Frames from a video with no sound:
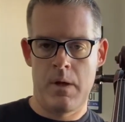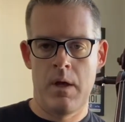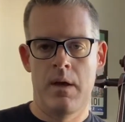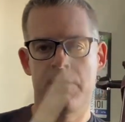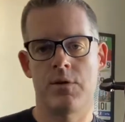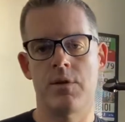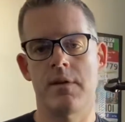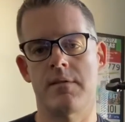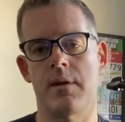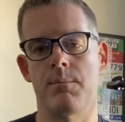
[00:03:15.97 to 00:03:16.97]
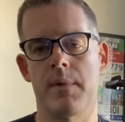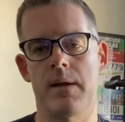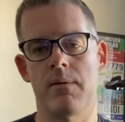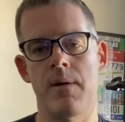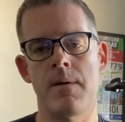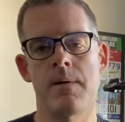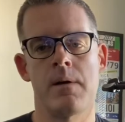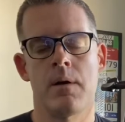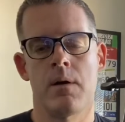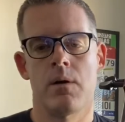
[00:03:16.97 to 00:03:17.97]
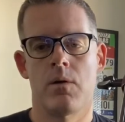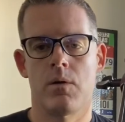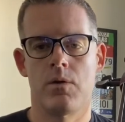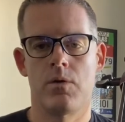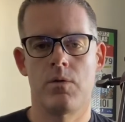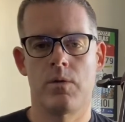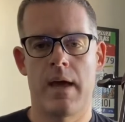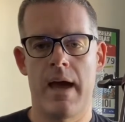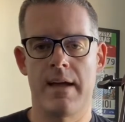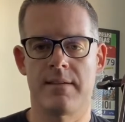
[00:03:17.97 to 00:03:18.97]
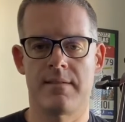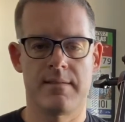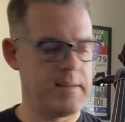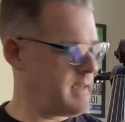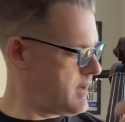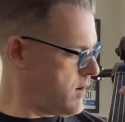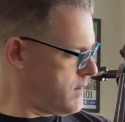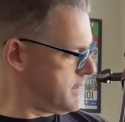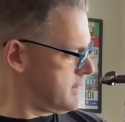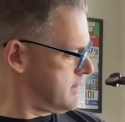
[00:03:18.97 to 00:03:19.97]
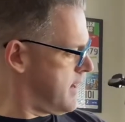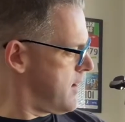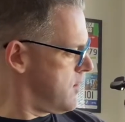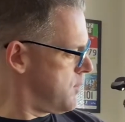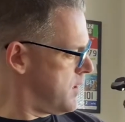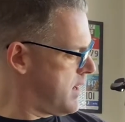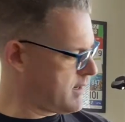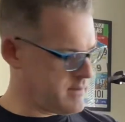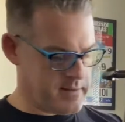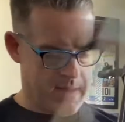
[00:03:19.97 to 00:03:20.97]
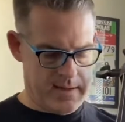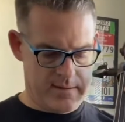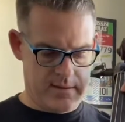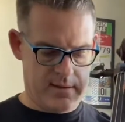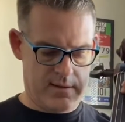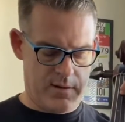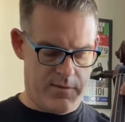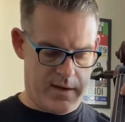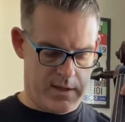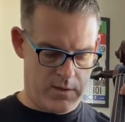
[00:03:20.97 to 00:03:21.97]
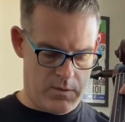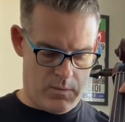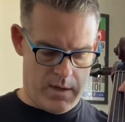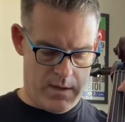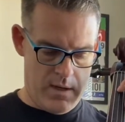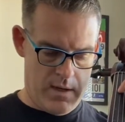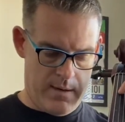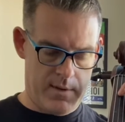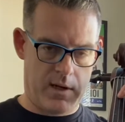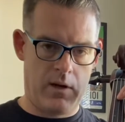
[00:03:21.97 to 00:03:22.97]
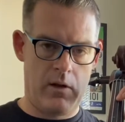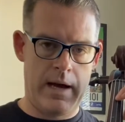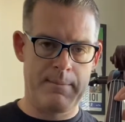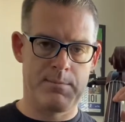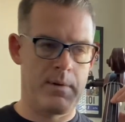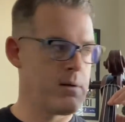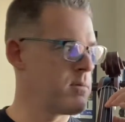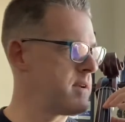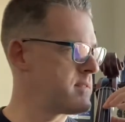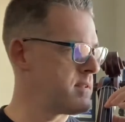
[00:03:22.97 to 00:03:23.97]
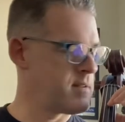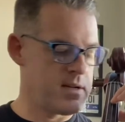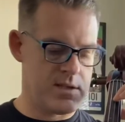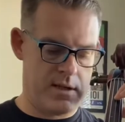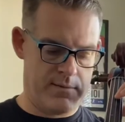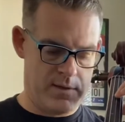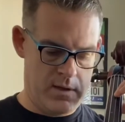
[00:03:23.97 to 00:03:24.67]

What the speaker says: If you do this in a mirror, you can see all these terrible, ugly tendencies. Let's see if I can do one. I'm going to collapse my wrist as I shift.